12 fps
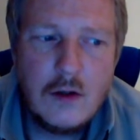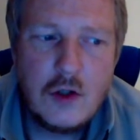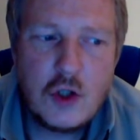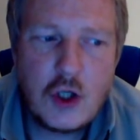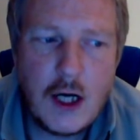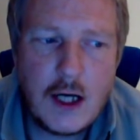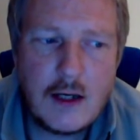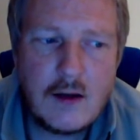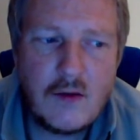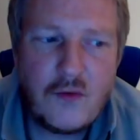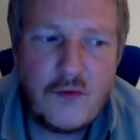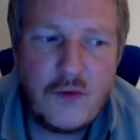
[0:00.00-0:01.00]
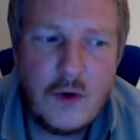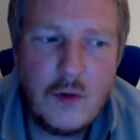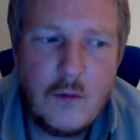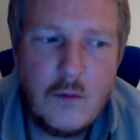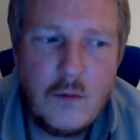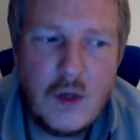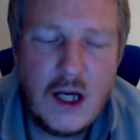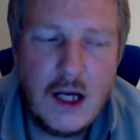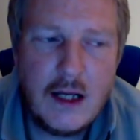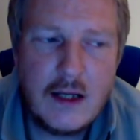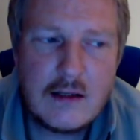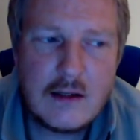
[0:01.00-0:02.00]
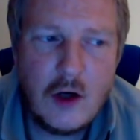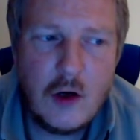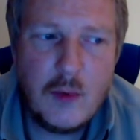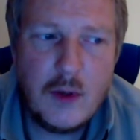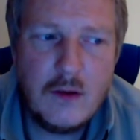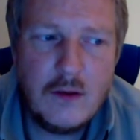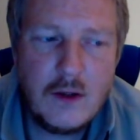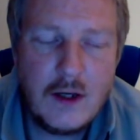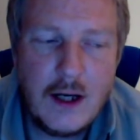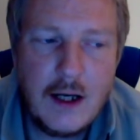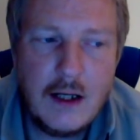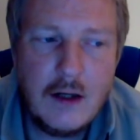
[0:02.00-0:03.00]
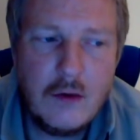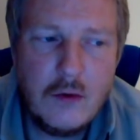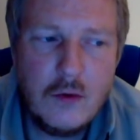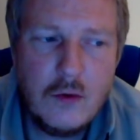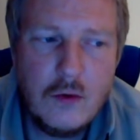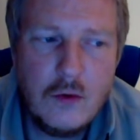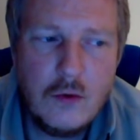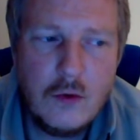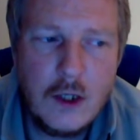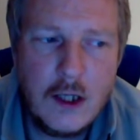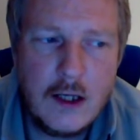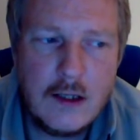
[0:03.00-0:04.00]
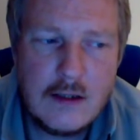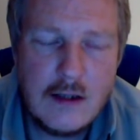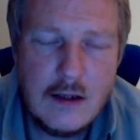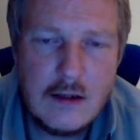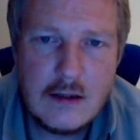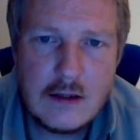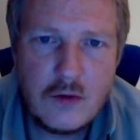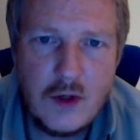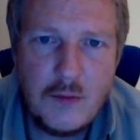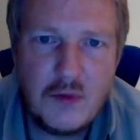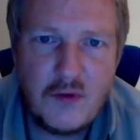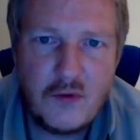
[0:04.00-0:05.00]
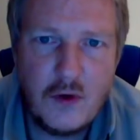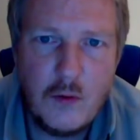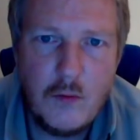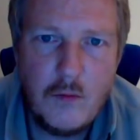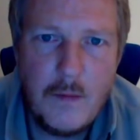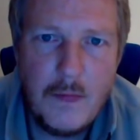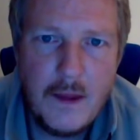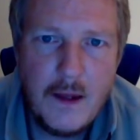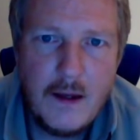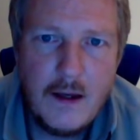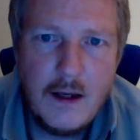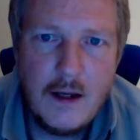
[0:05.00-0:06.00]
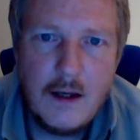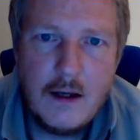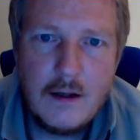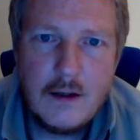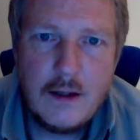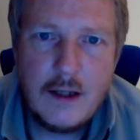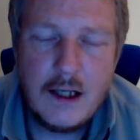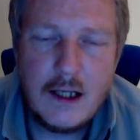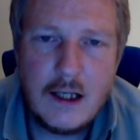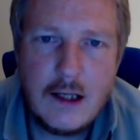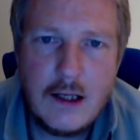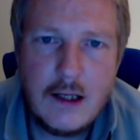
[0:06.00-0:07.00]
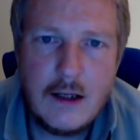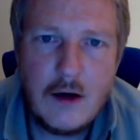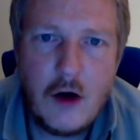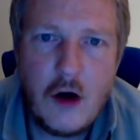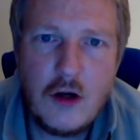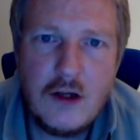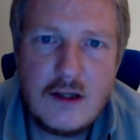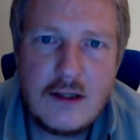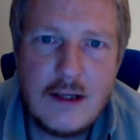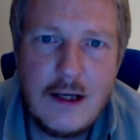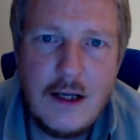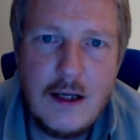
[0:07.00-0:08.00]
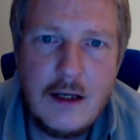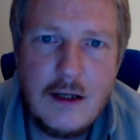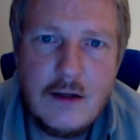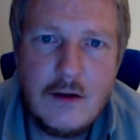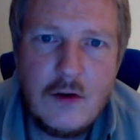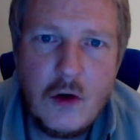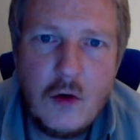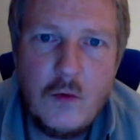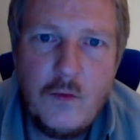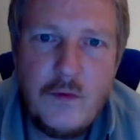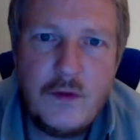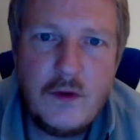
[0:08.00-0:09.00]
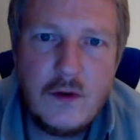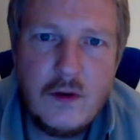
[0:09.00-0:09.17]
checked from Alex Cobb and the guy who he has his script from? I honestly don't